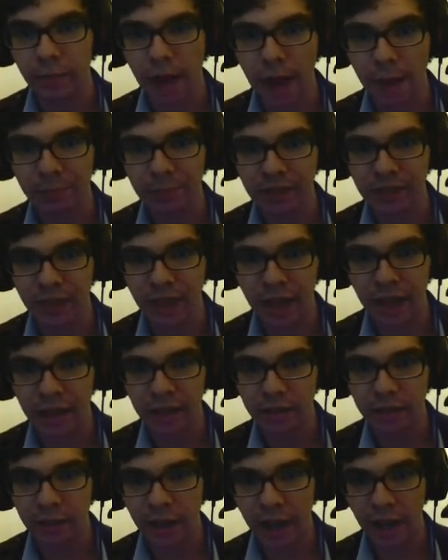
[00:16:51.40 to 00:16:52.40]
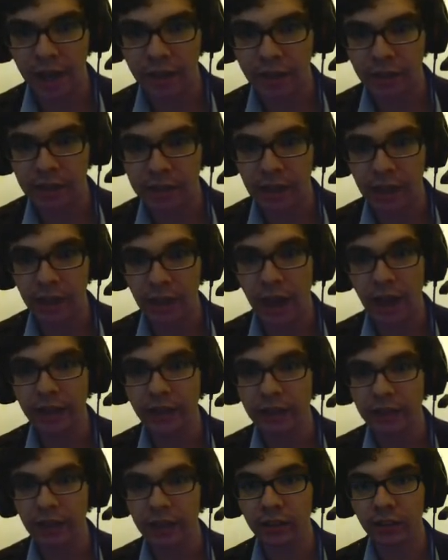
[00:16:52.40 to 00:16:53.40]
maps again. I
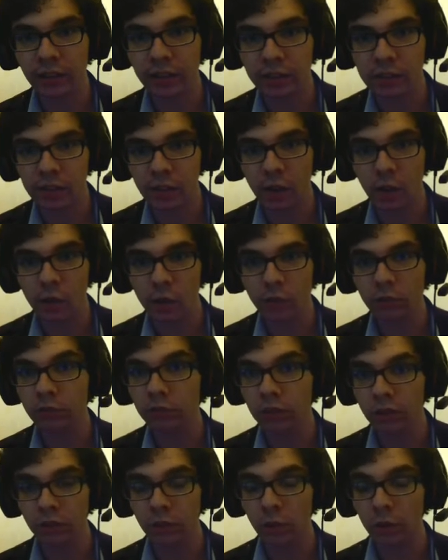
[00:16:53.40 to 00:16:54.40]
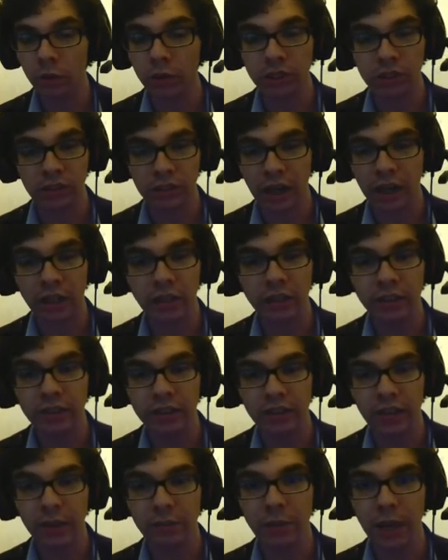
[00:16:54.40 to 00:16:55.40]
designed this logo. This logo is entirely
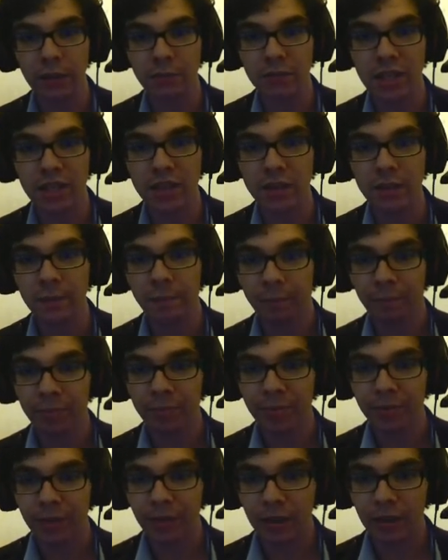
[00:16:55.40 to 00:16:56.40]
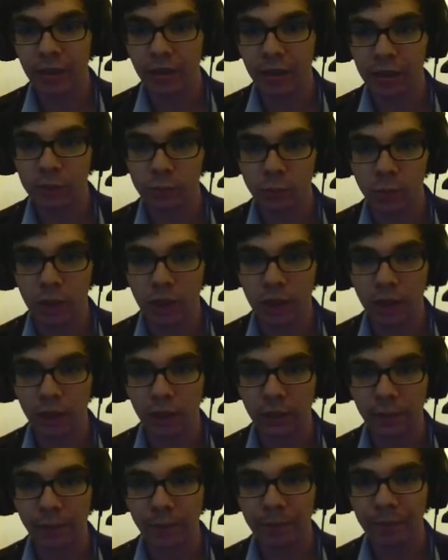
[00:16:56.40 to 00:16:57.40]
designed by me as
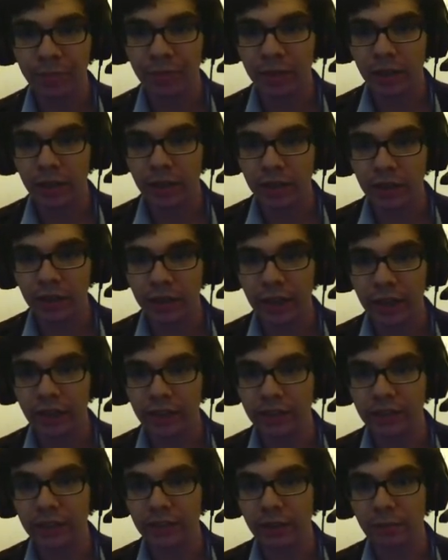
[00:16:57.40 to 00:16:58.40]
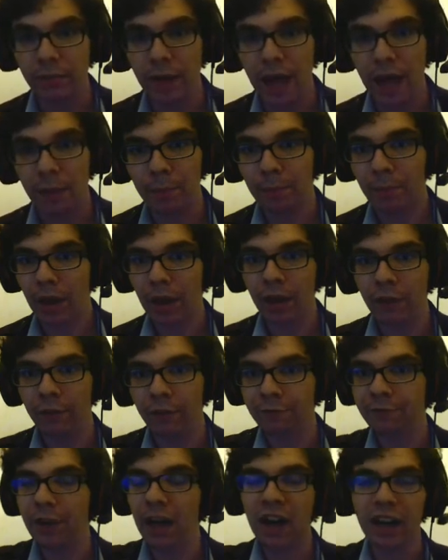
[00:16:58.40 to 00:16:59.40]
well. Again, this is the map
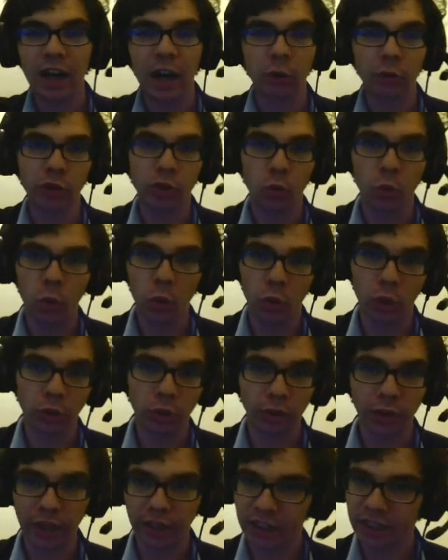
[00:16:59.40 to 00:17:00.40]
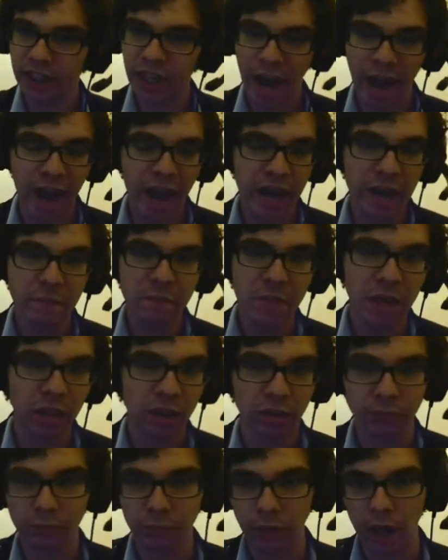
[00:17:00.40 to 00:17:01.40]
far out in the world, like 10
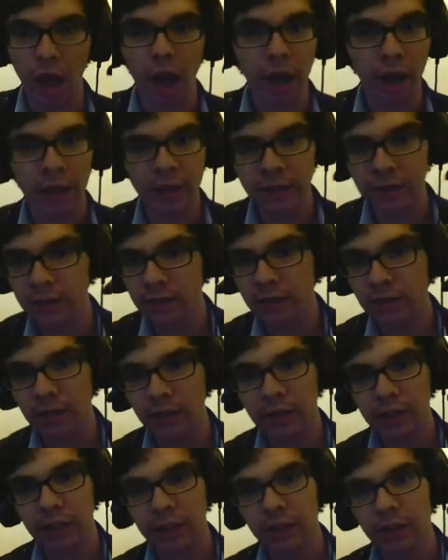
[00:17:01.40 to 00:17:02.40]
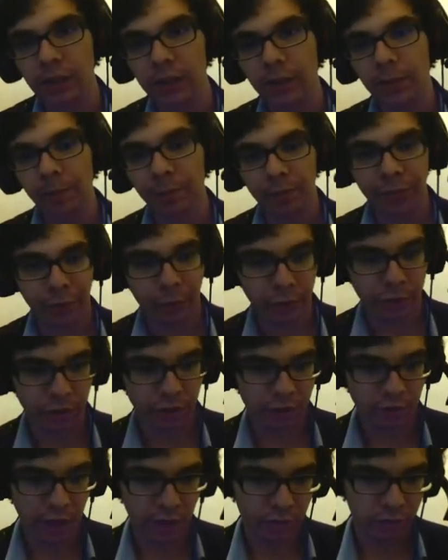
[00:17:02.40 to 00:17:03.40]
million blocks, which
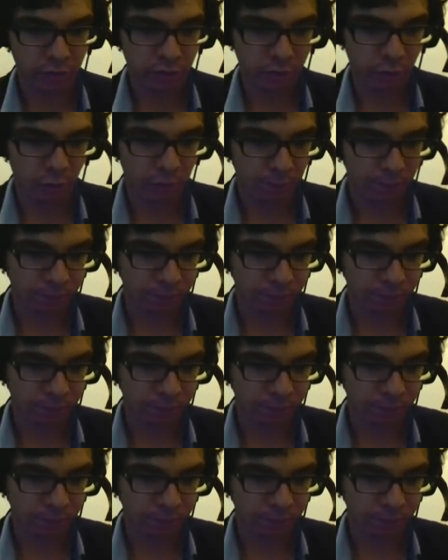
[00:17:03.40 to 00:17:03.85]
is actually